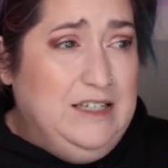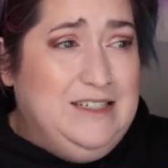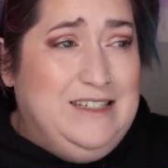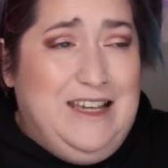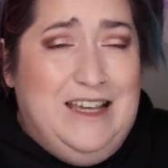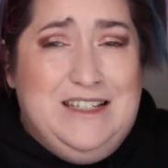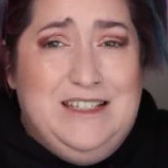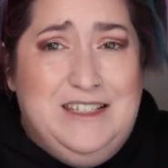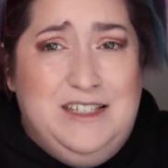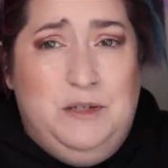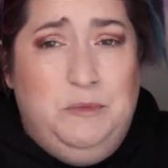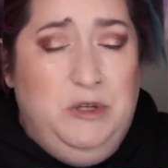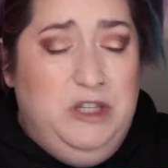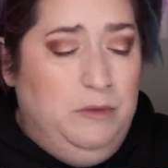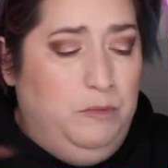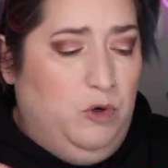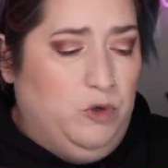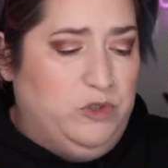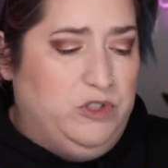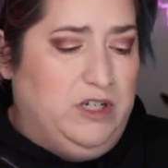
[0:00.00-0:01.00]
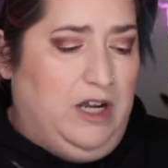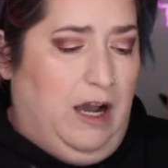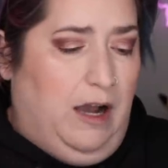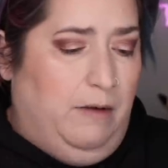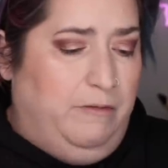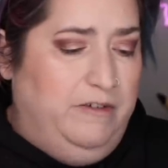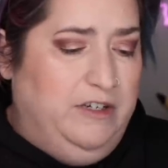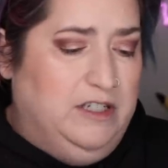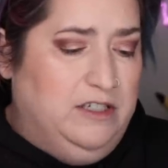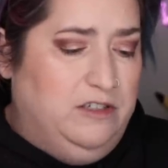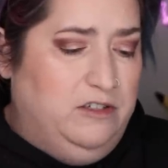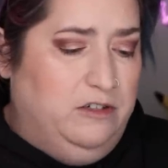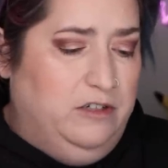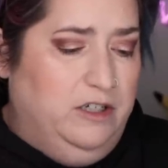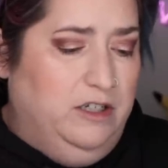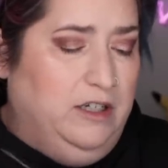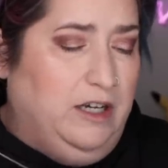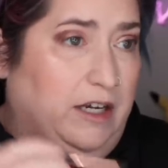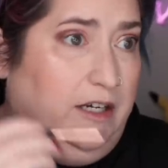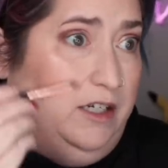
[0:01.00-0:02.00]
tends to be the most obvious
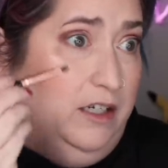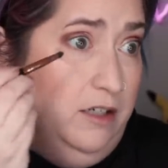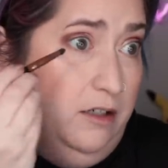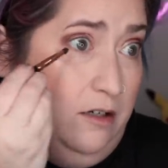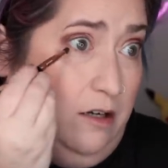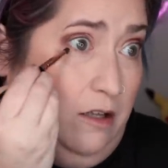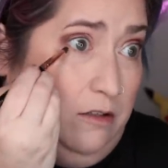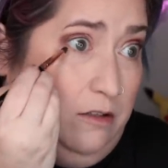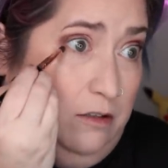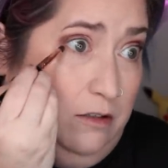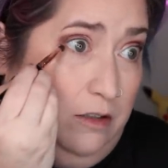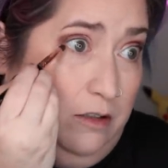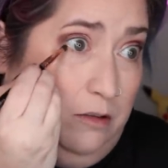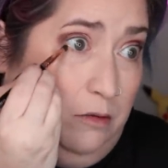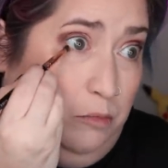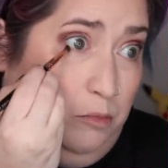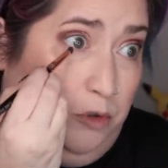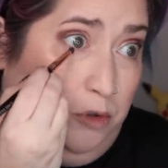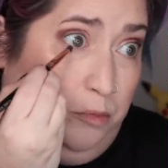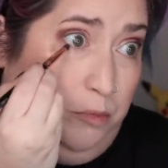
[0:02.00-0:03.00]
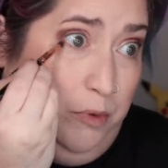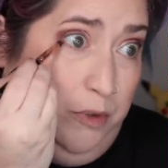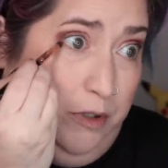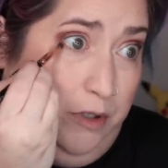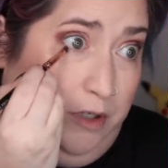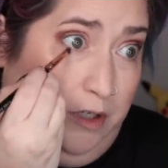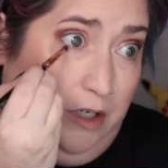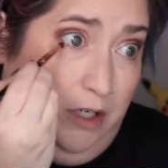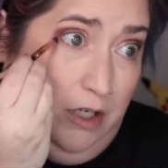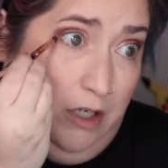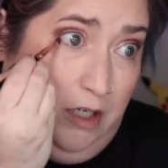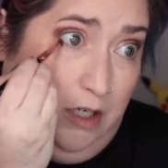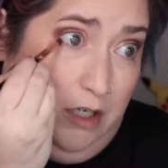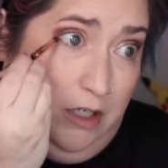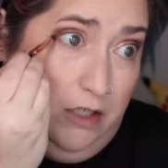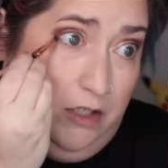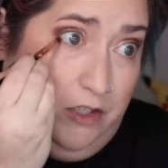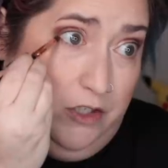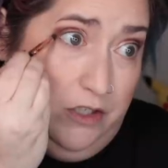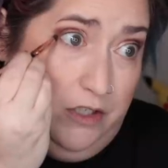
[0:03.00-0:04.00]
looking. I need another little boop.
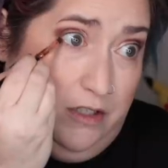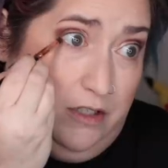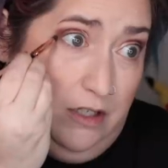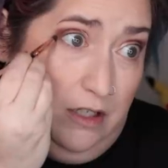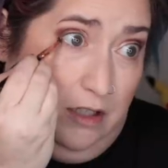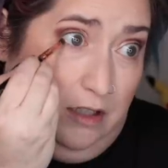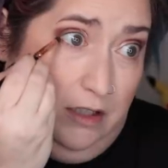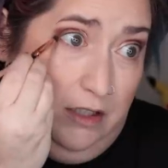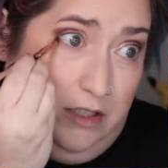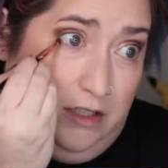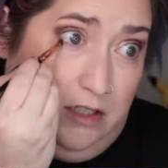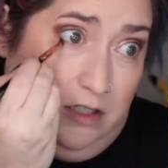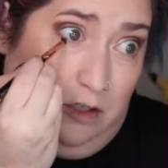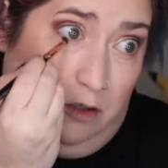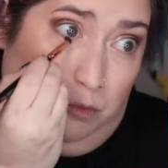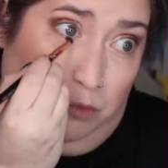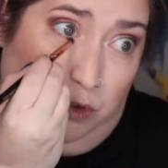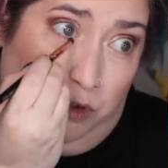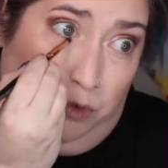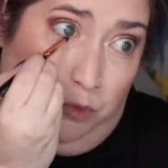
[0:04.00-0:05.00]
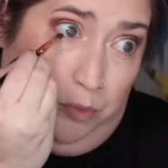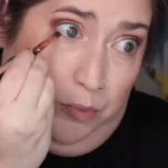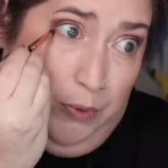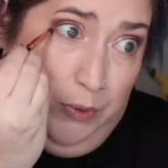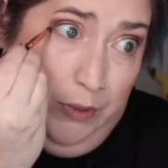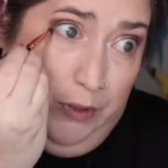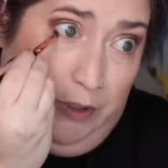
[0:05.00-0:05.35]
Just a little boop.